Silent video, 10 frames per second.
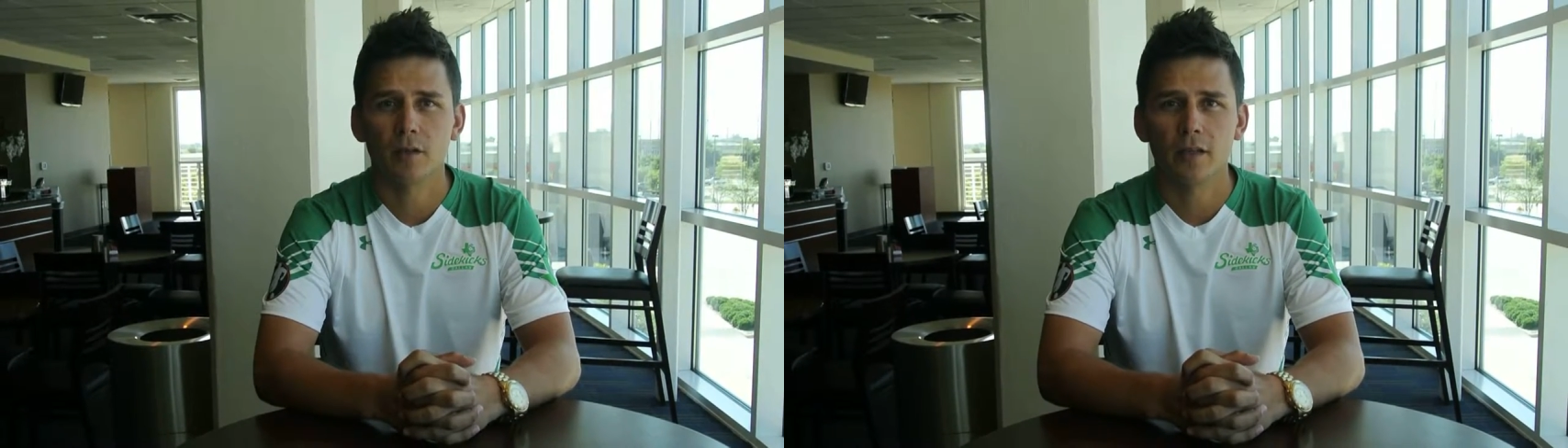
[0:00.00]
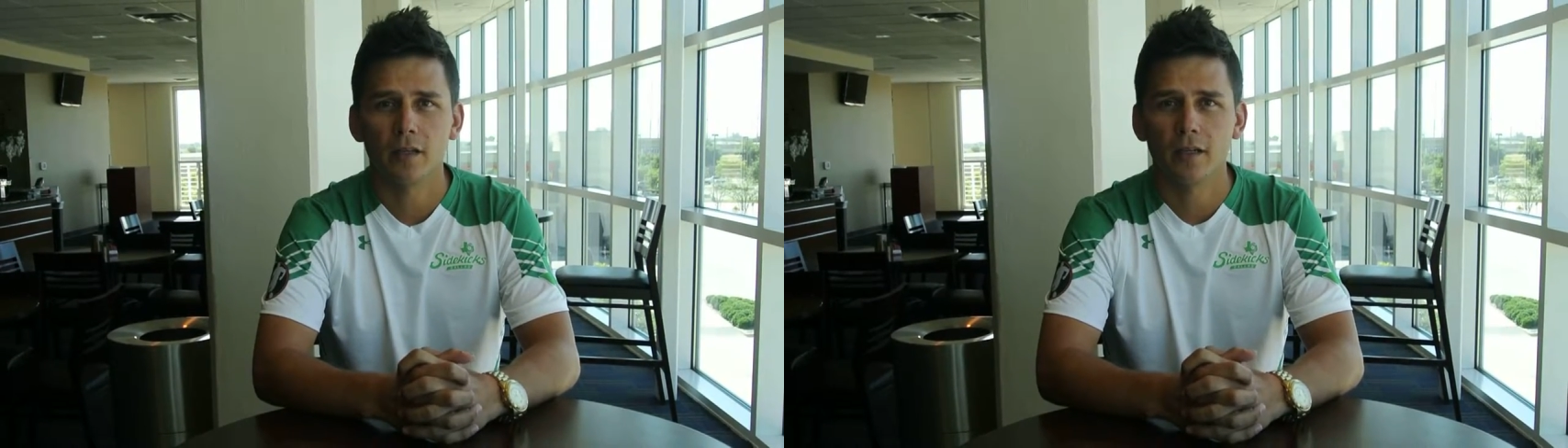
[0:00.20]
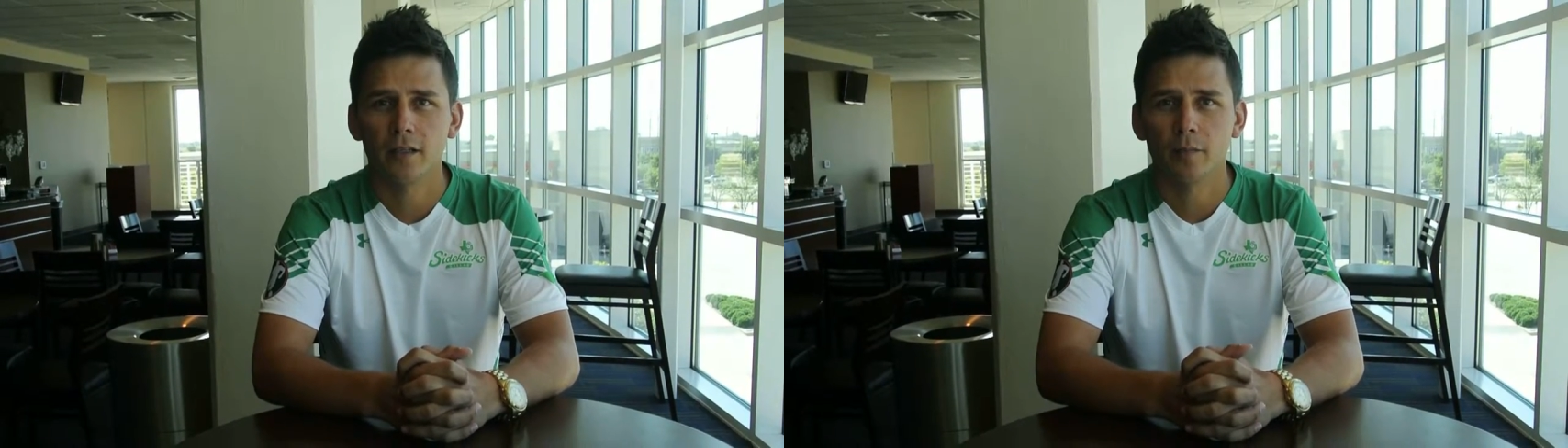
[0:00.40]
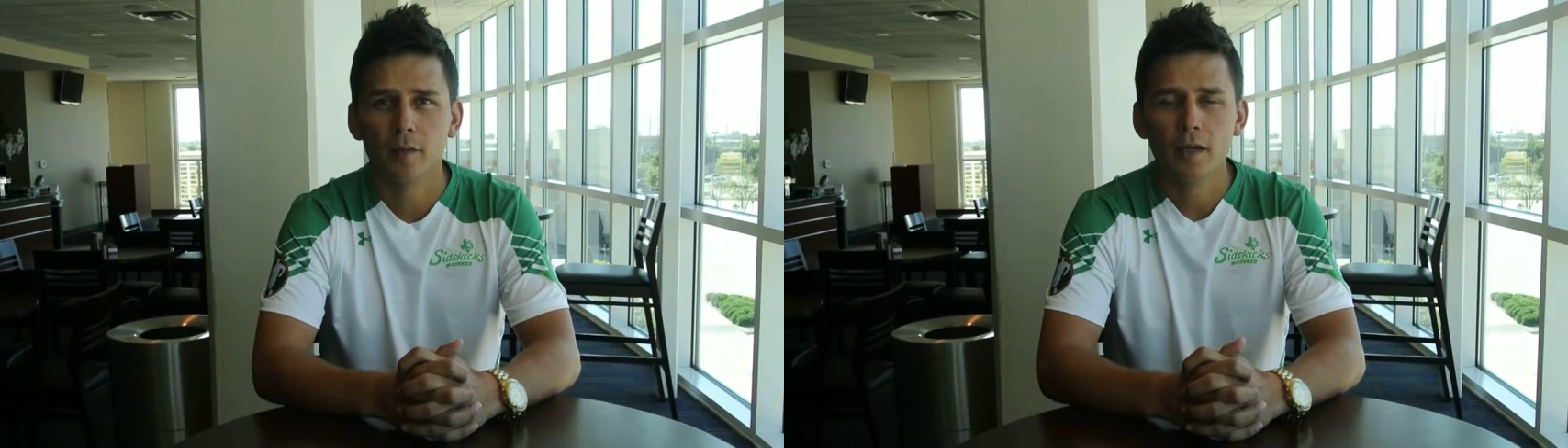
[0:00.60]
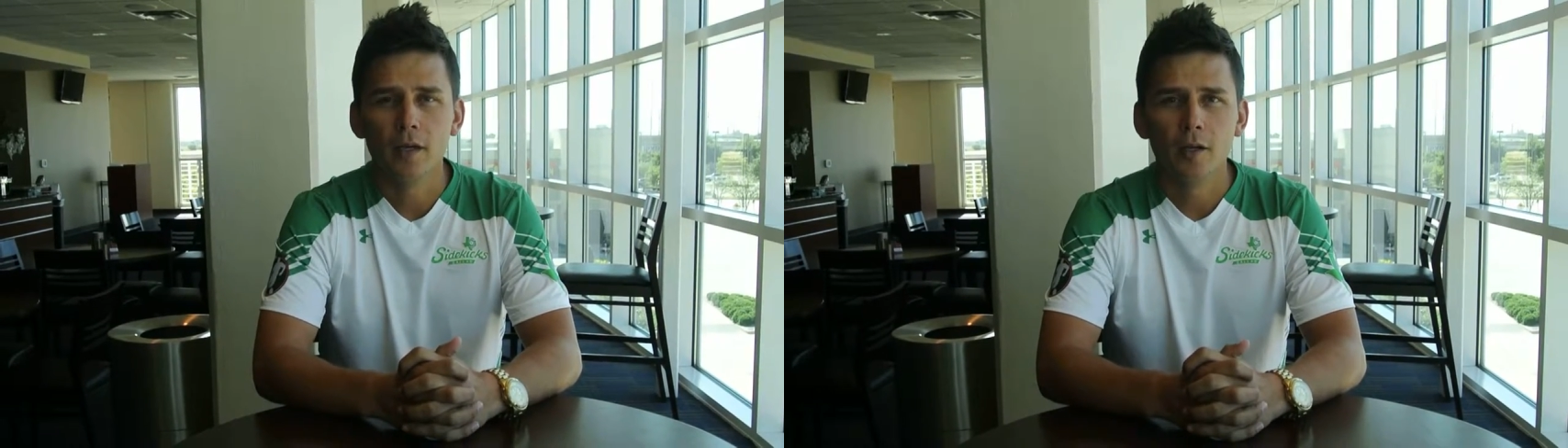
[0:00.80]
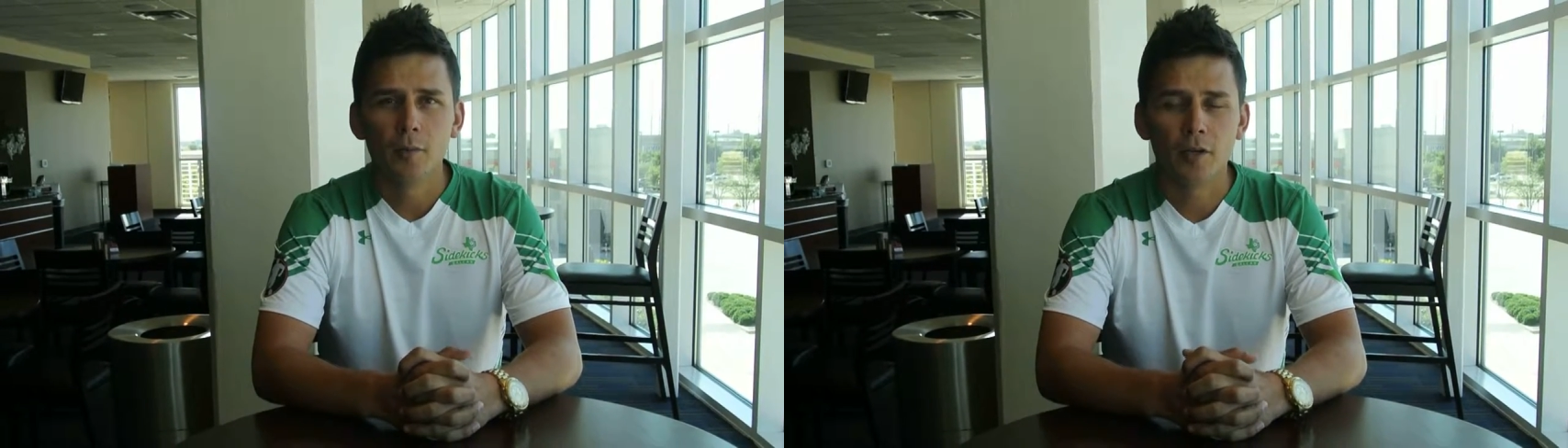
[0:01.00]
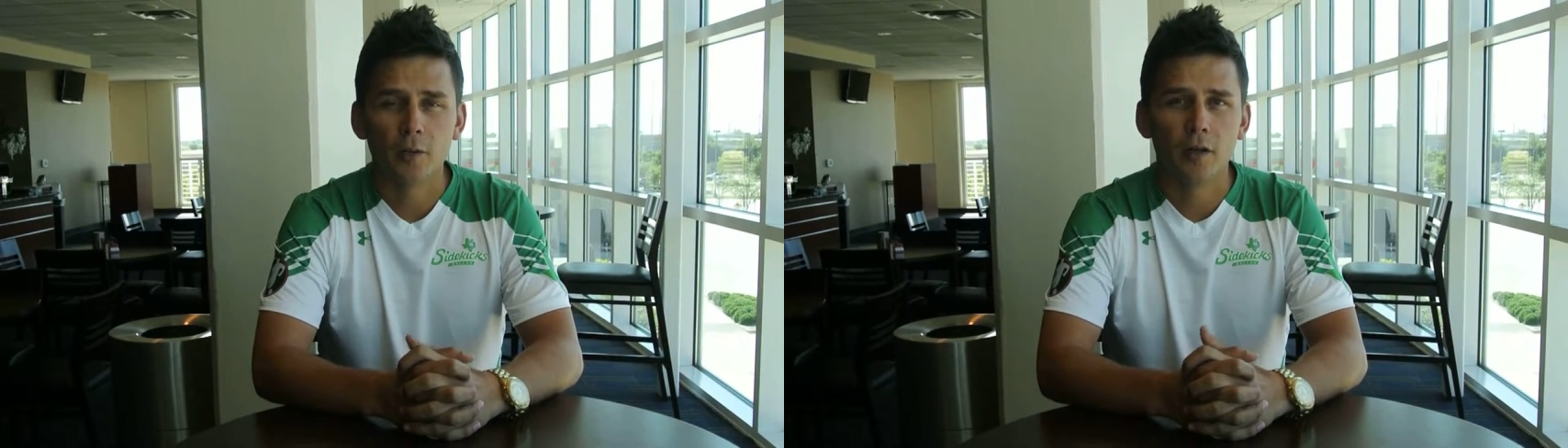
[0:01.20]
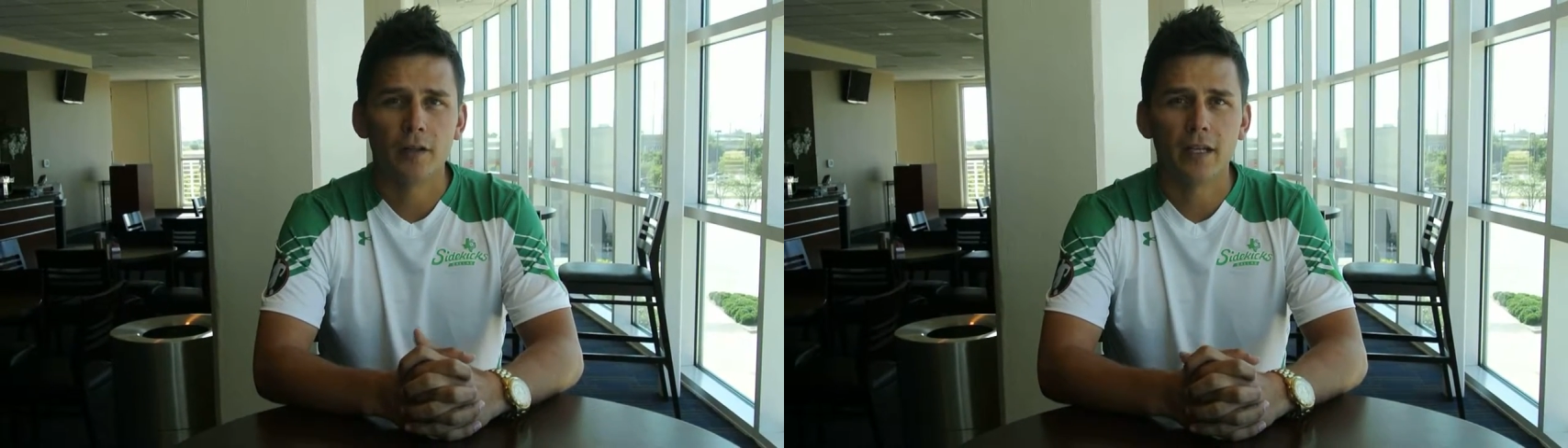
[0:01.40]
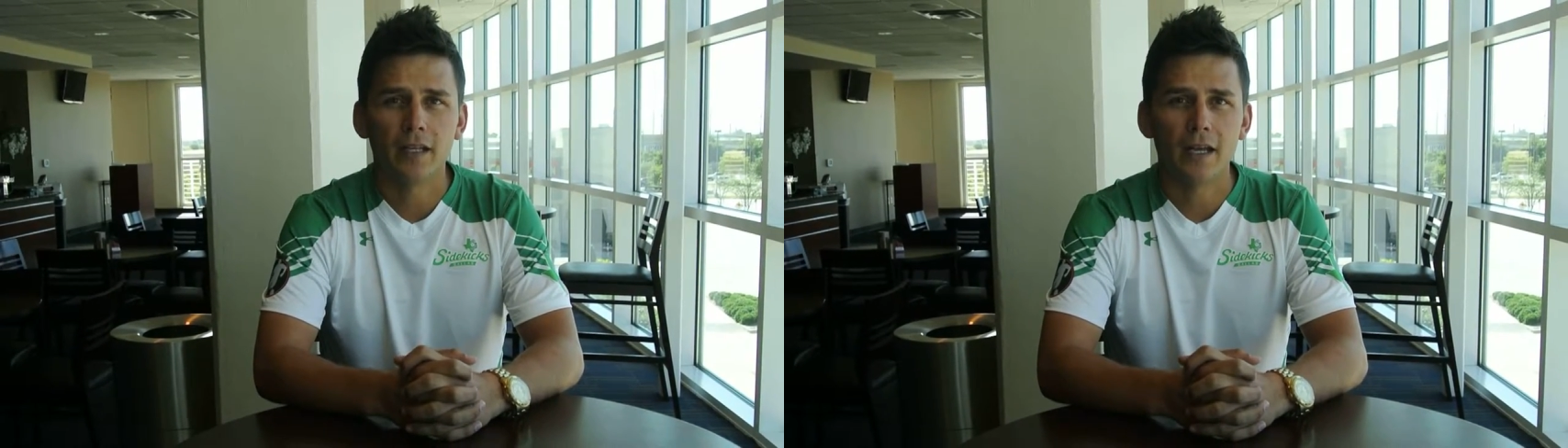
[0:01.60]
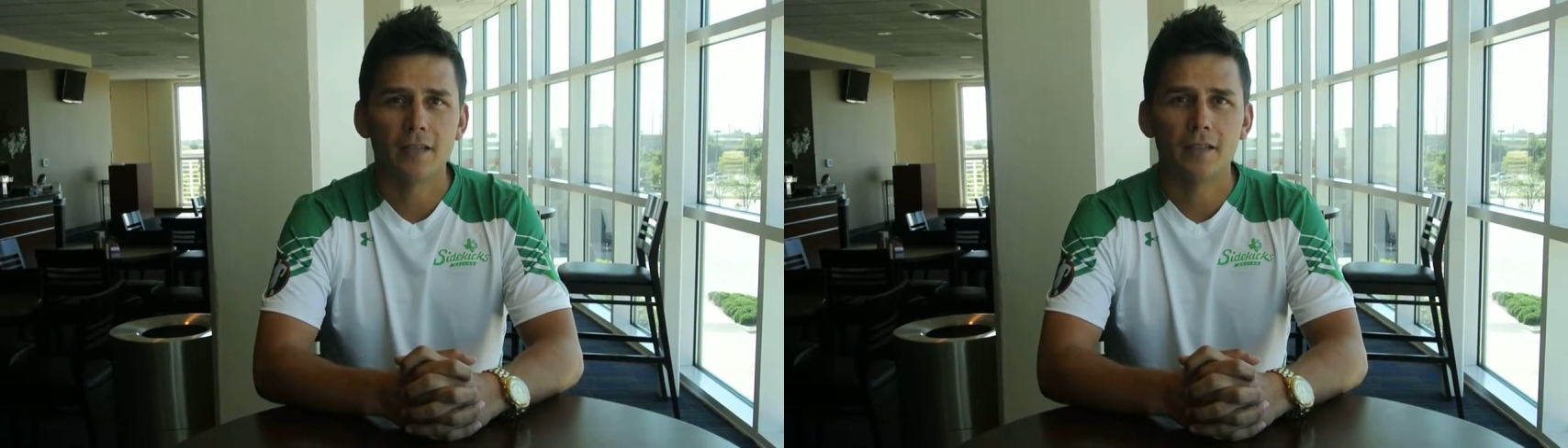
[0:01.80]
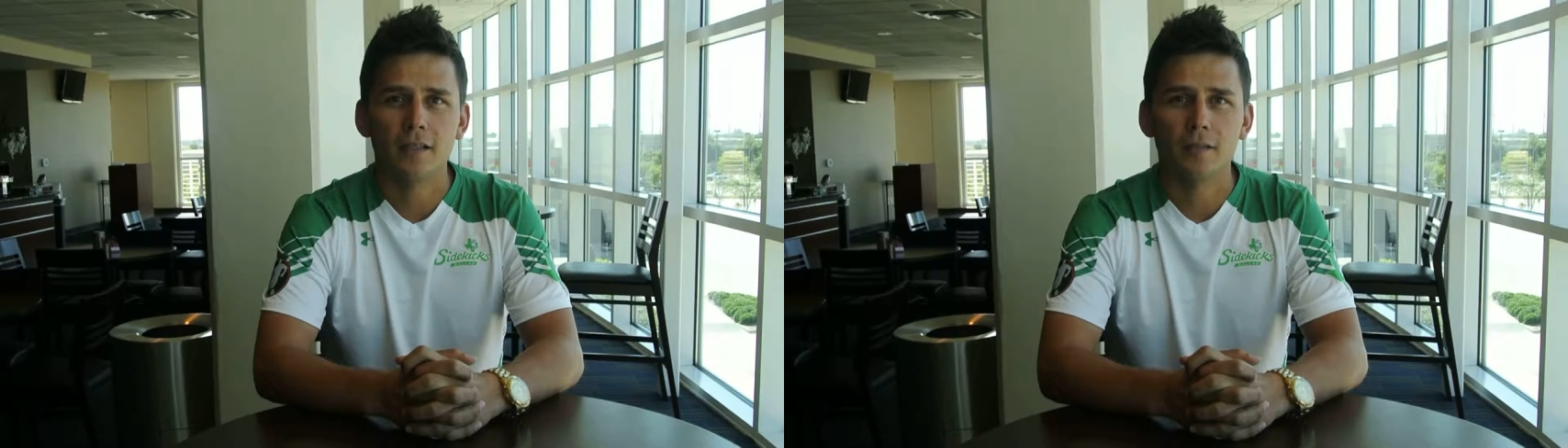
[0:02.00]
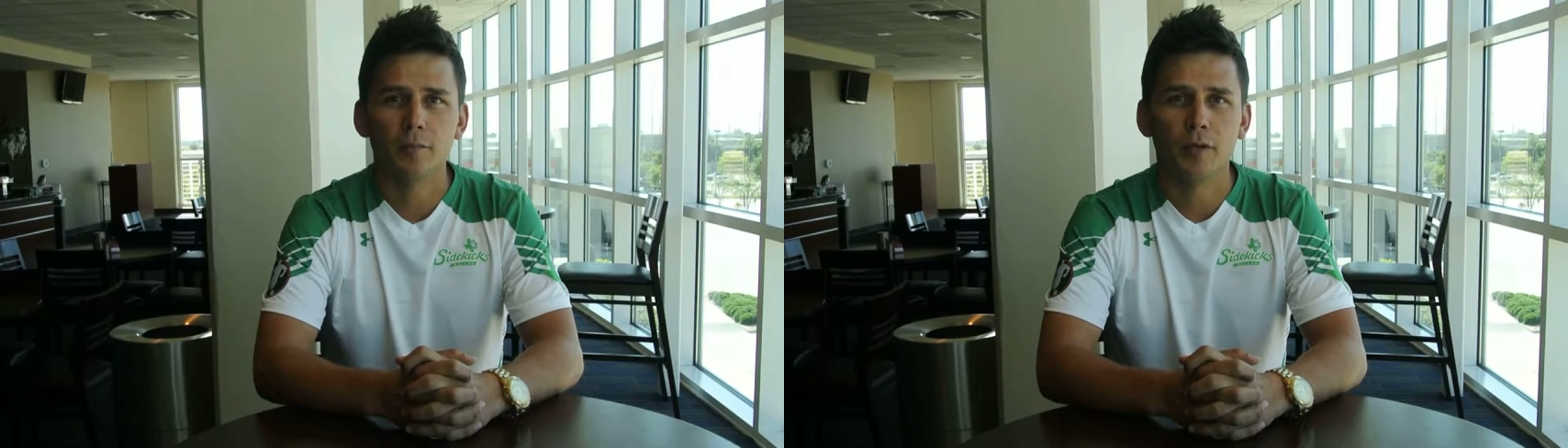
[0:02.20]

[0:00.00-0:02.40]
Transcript: I think I did pretty well in that last season,